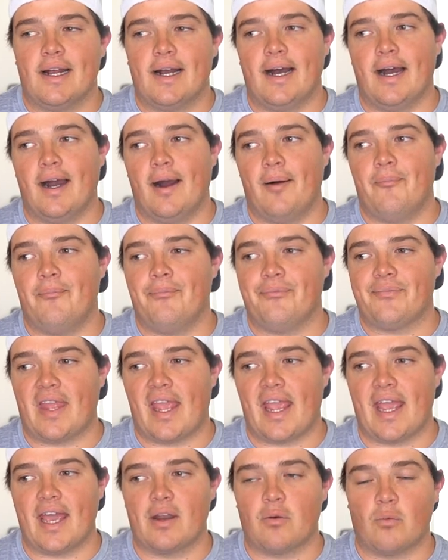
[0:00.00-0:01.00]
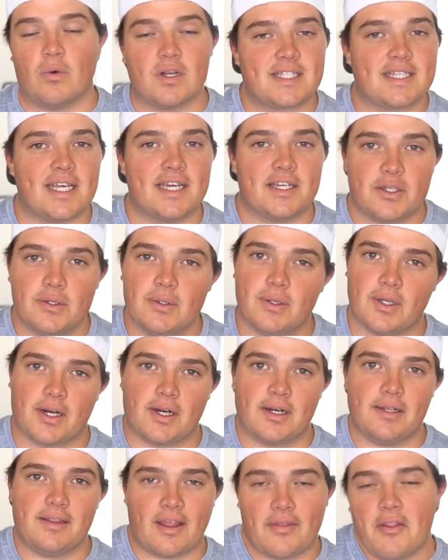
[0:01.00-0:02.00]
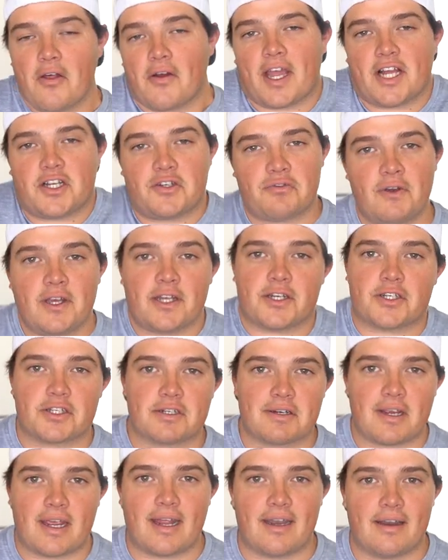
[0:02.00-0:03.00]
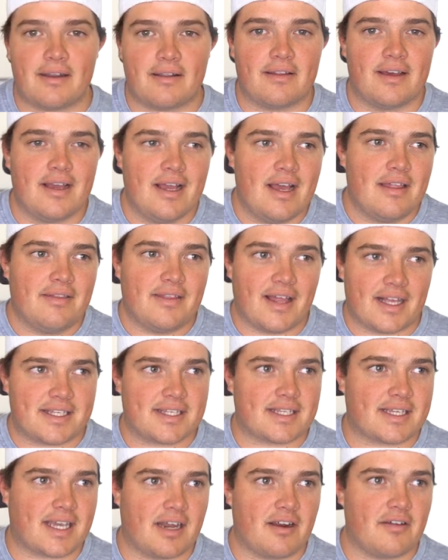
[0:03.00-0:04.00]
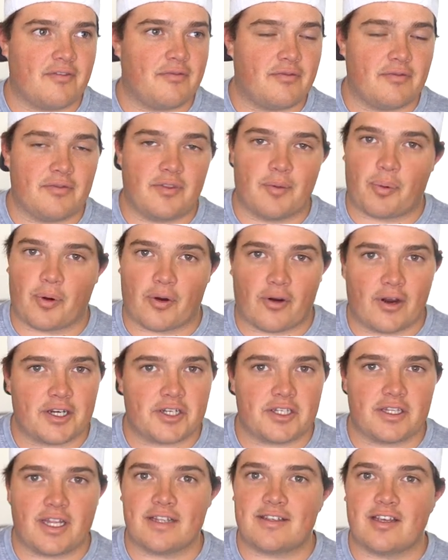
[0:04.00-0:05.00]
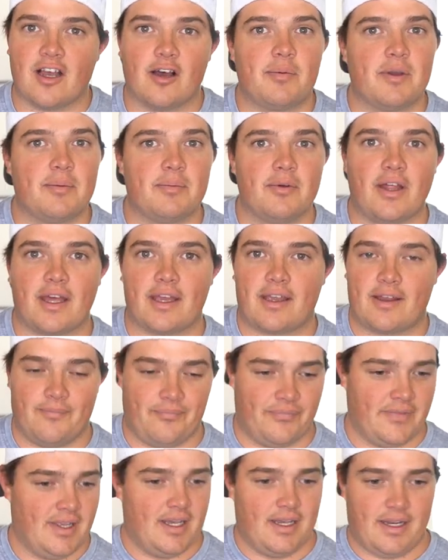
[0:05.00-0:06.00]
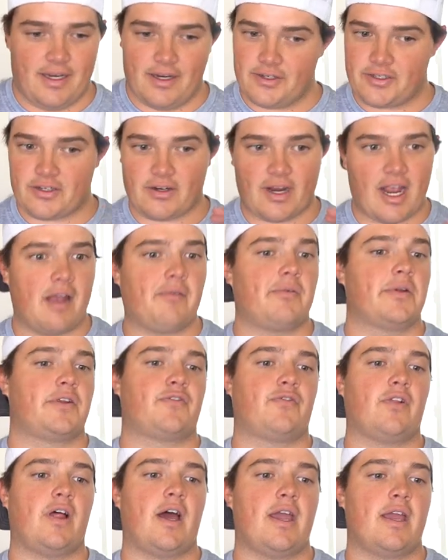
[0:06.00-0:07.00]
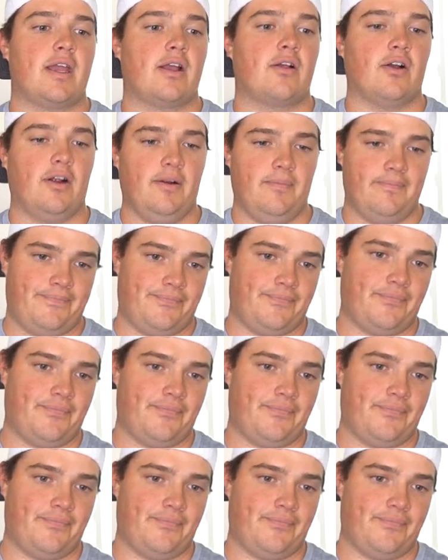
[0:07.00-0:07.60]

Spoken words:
And once they do learn, then they'll catch fish. And that's kind of the progression I tell people. Like, here's your average fly angler.